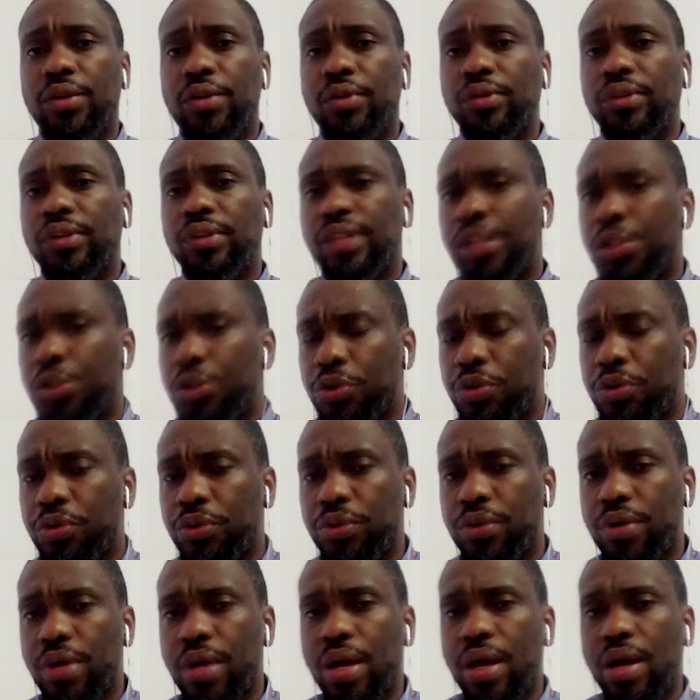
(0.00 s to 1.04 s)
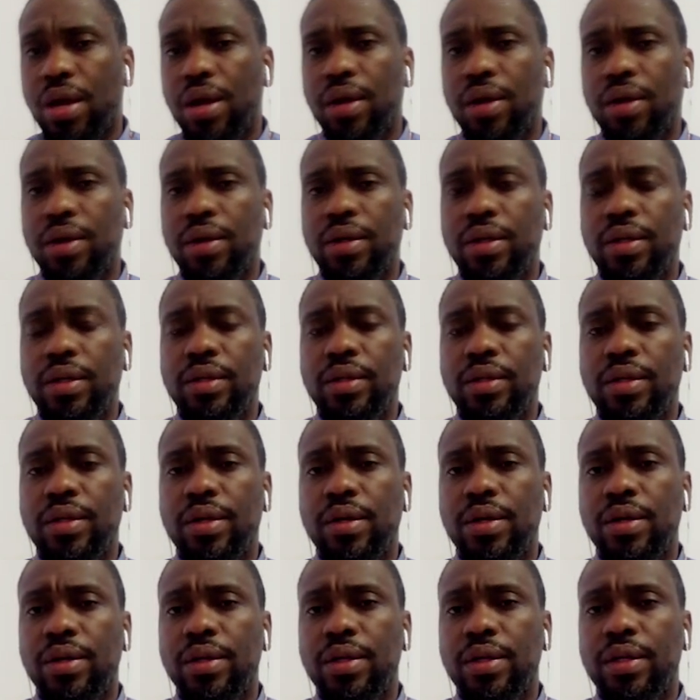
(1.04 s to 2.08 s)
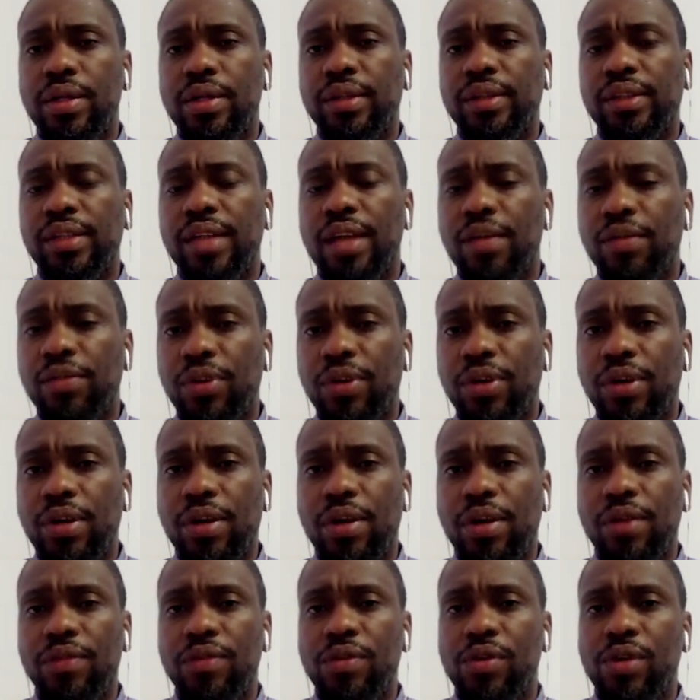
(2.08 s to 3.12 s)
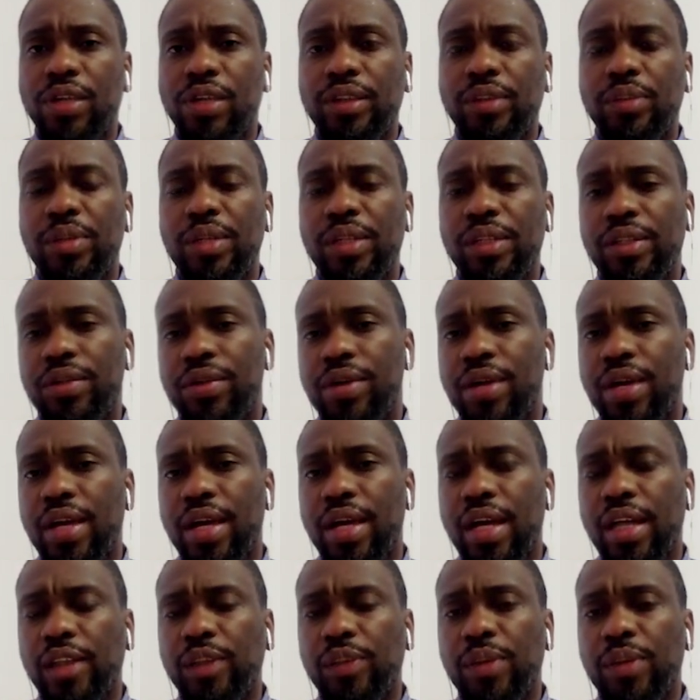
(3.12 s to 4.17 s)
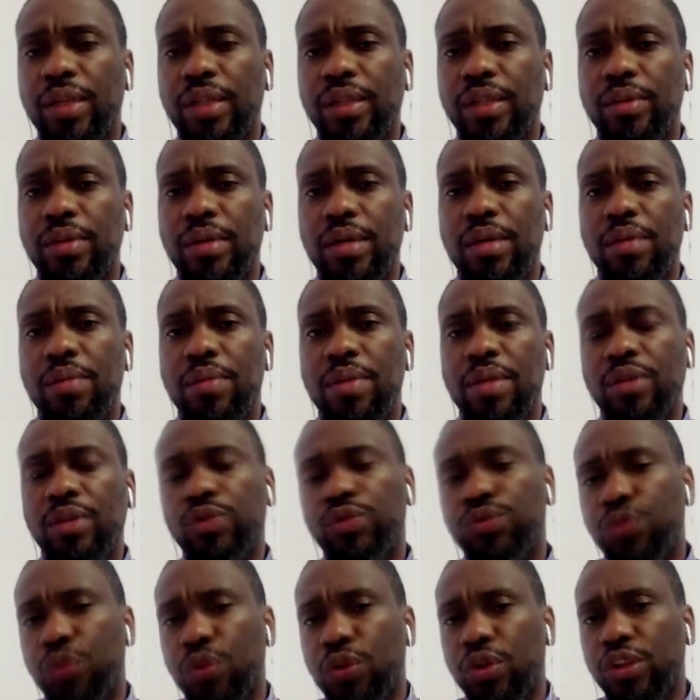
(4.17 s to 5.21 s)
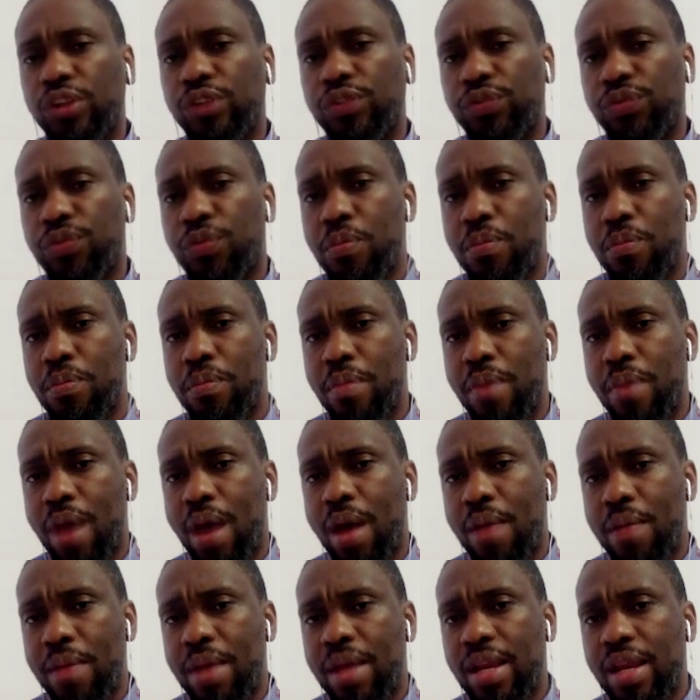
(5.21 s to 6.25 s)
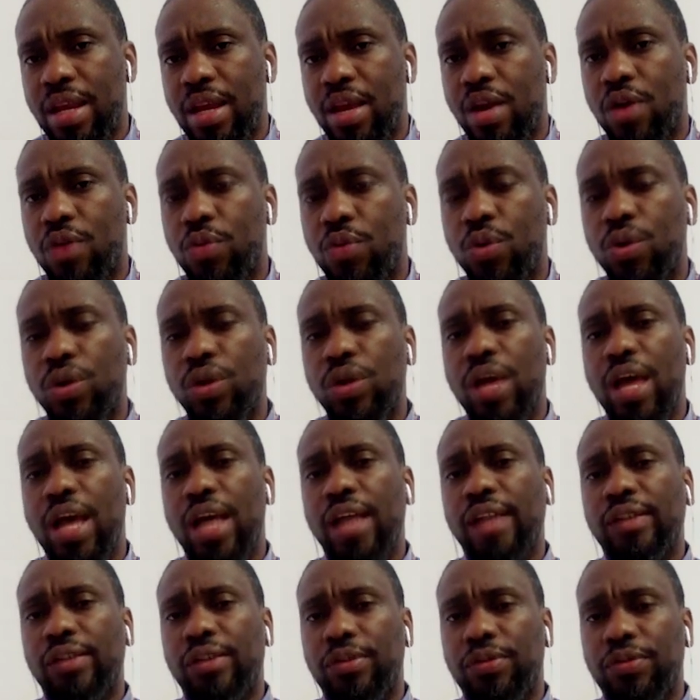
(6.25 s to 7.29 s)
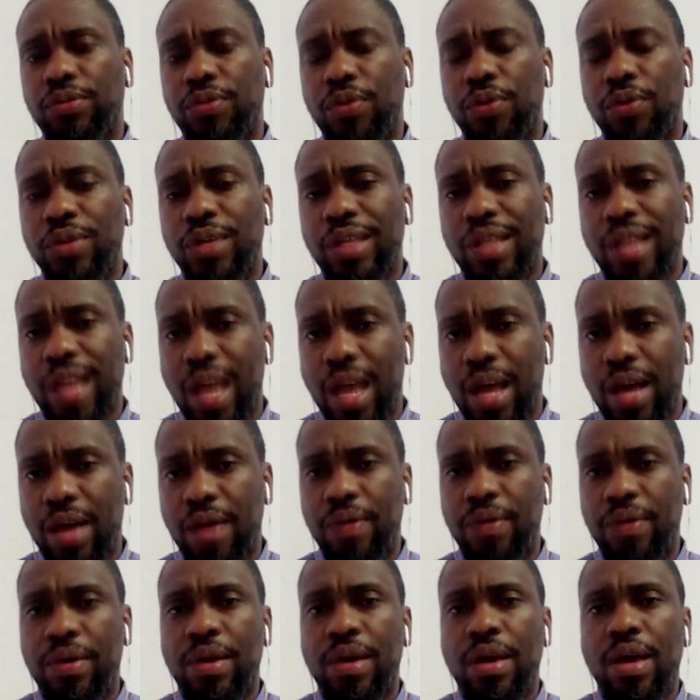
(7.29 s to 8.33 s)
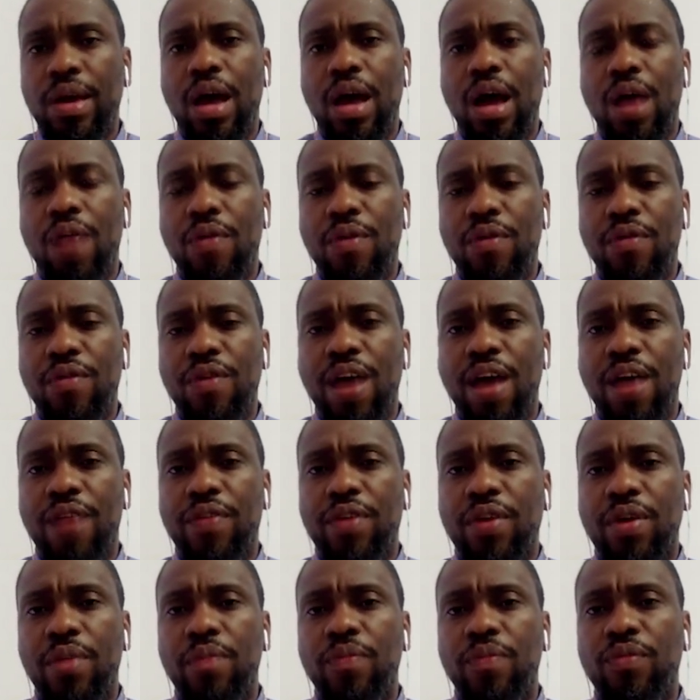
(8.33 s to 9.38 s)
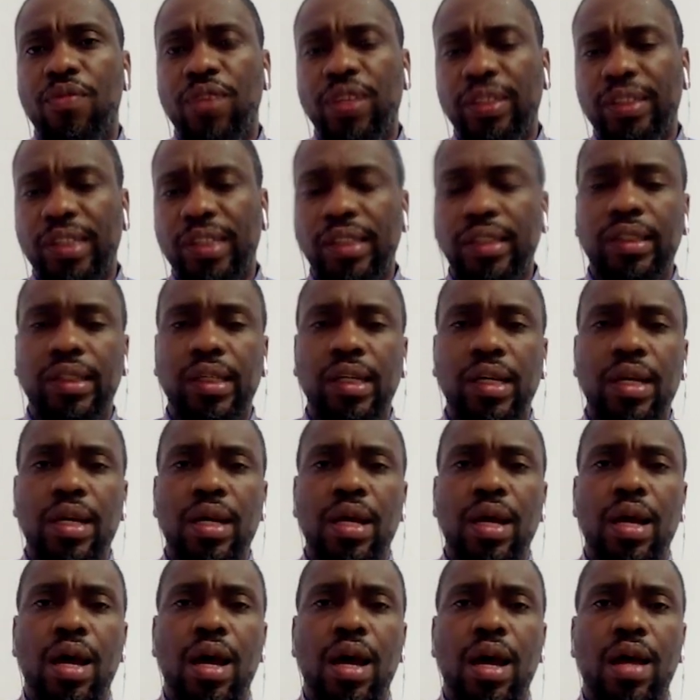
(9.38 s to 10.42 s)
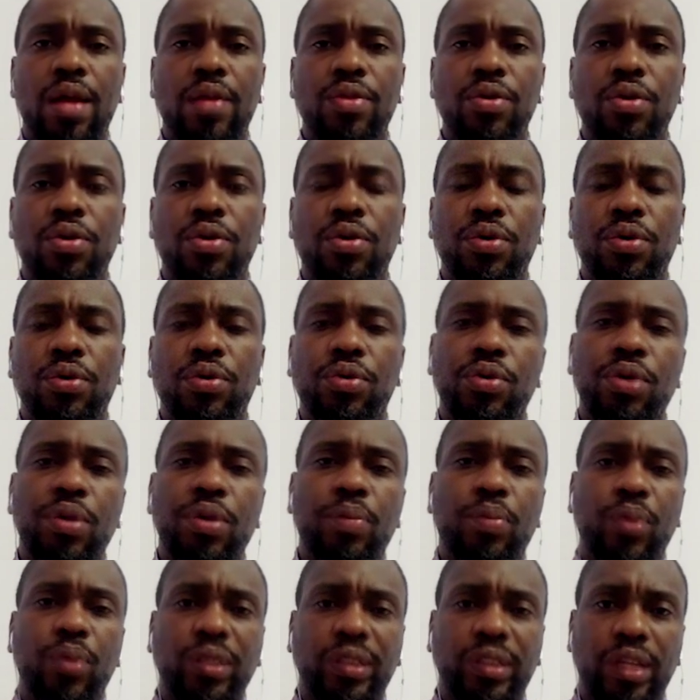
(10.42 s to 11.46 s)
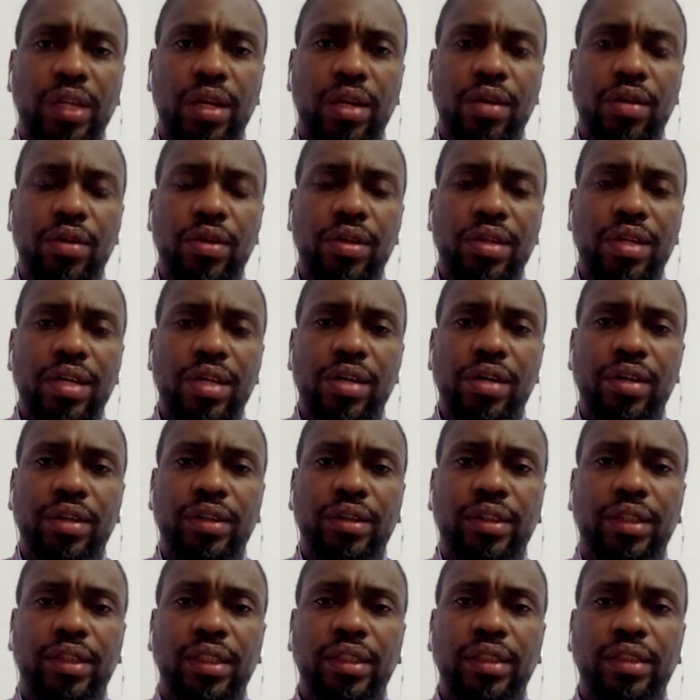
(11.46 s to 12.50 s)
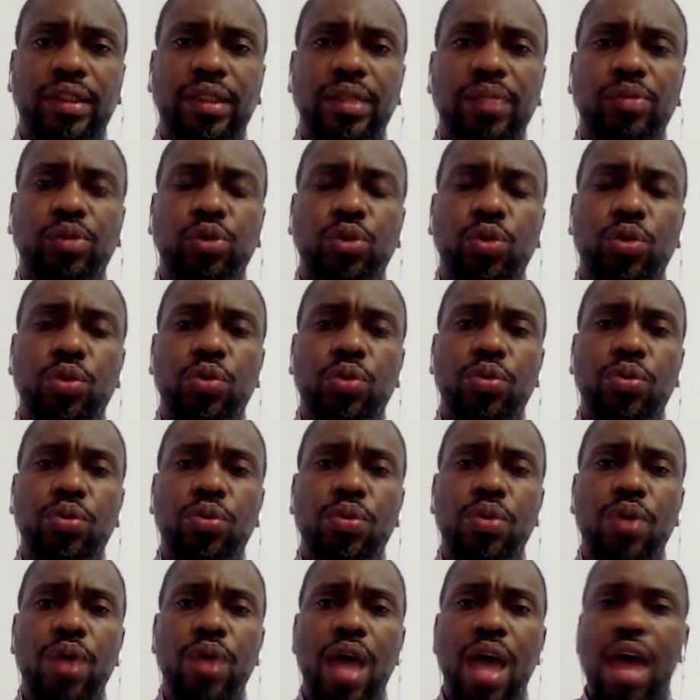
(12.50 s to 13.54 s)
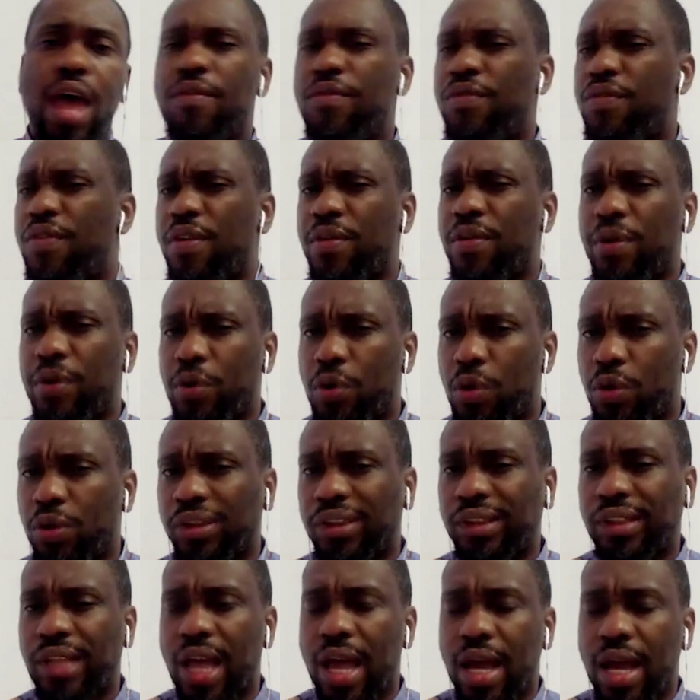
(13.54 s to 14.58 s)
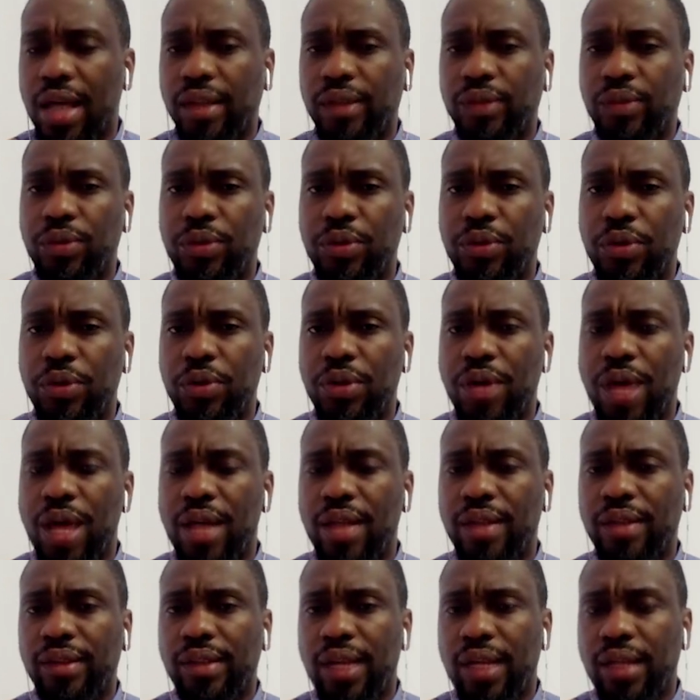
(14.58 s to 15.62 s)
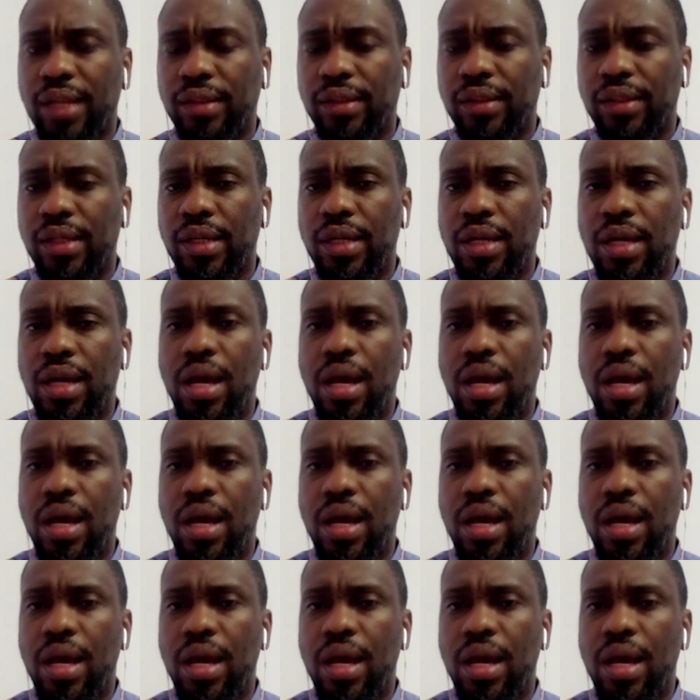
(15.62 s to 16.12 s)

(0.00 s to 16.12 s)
continued uh, in uh, years after of U S military engagement, but to focus uh, mainly on what has unfolded now uh, with AFRICOM visit. Uh, the current president of the D R C seemed to have very close ties with the United States.